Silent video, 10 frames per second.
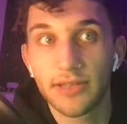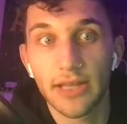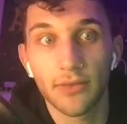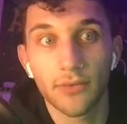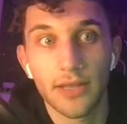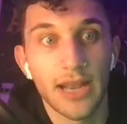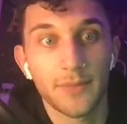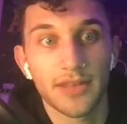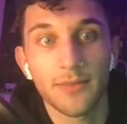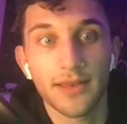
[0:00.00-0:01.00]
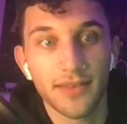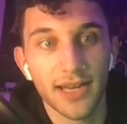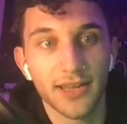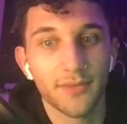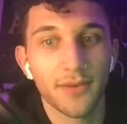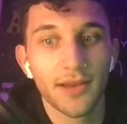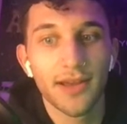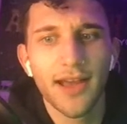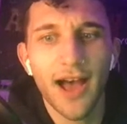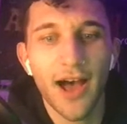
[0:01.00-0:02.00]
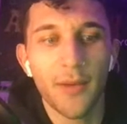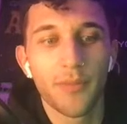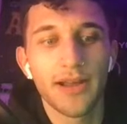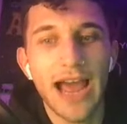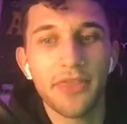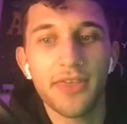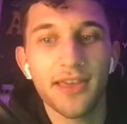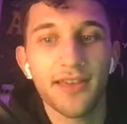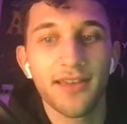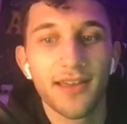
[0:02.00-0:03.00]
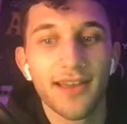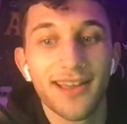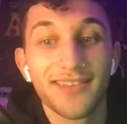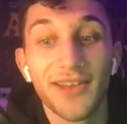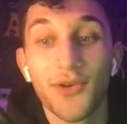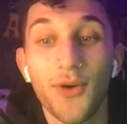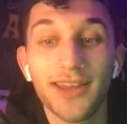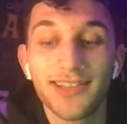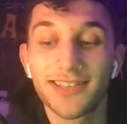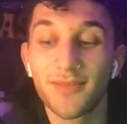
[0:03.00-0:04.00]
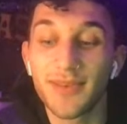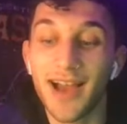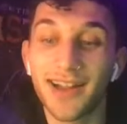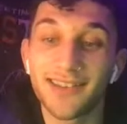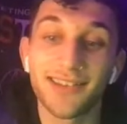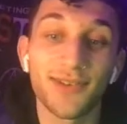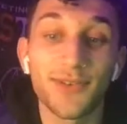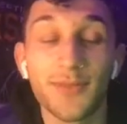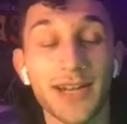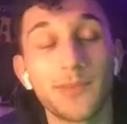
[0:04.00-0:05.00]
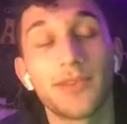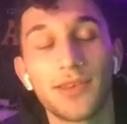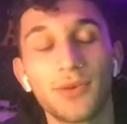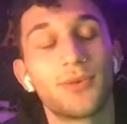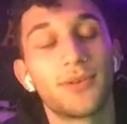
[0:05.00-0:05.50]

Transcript: still in MD Bank Stadium. But I think the question, to be honest, is who's gonna be number two.